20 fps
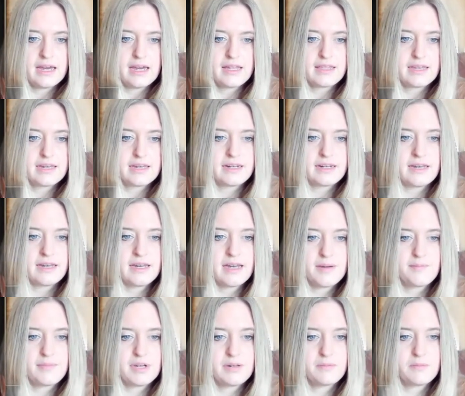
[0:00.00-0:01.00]
And then a
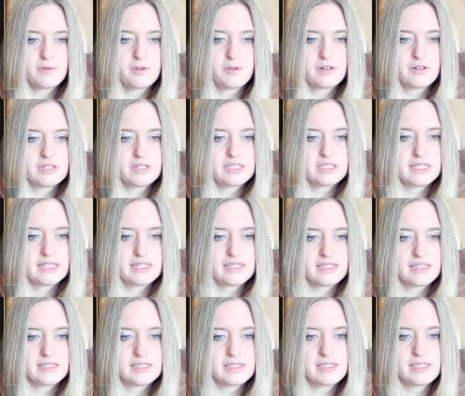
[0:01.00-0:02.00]
bit more, so this
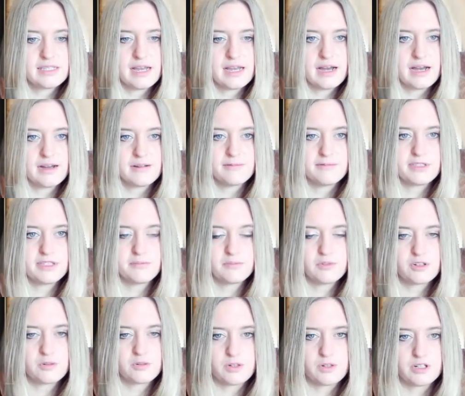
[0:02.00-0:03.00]
is some
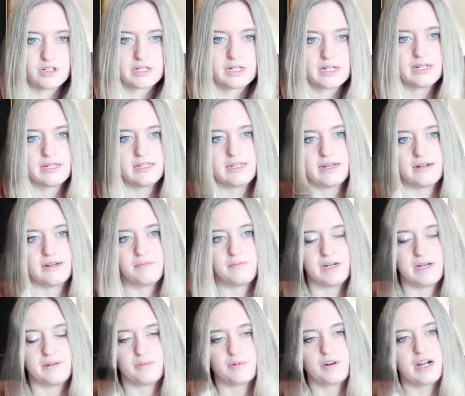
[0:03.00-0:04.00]
more work done
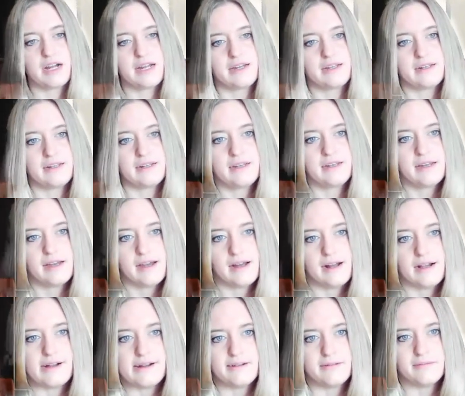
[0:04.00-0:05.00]
by Brian.
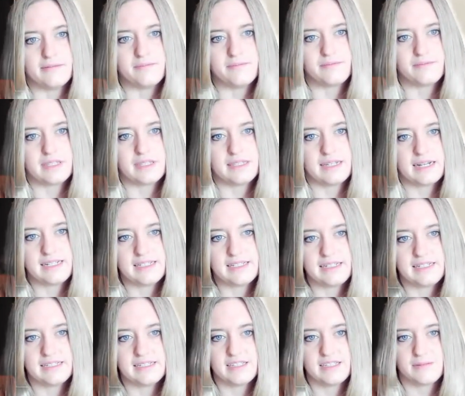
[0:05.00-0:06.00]

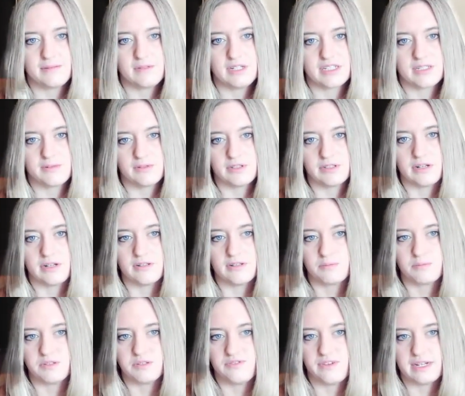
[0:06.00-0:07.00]
19 subjects were all
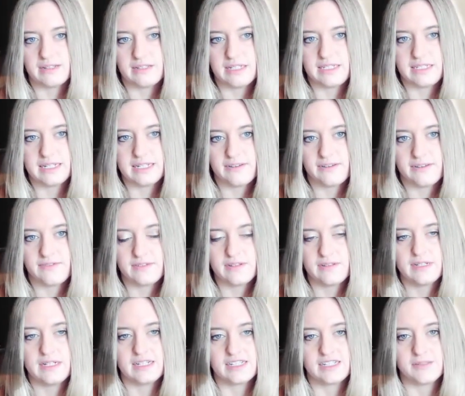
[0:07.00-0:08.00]
profoundly deaf,
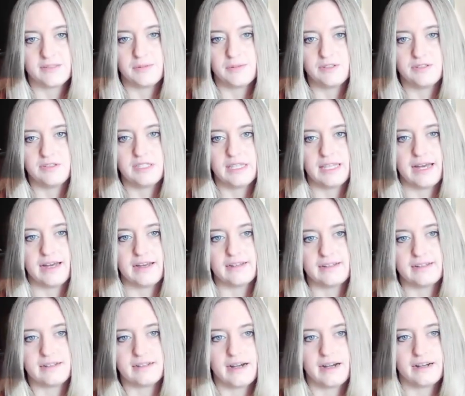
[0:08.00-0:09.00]
exposed to
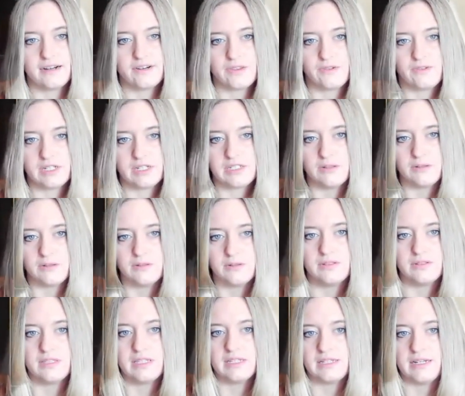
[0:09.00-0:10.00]
that higher
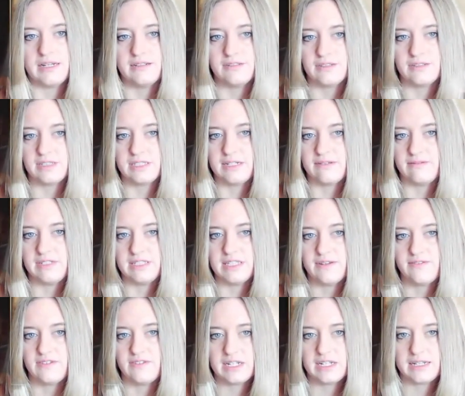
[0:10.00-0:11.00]
threshold, the
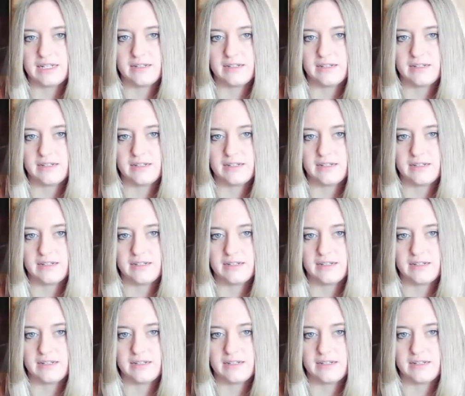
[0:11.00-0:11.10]
177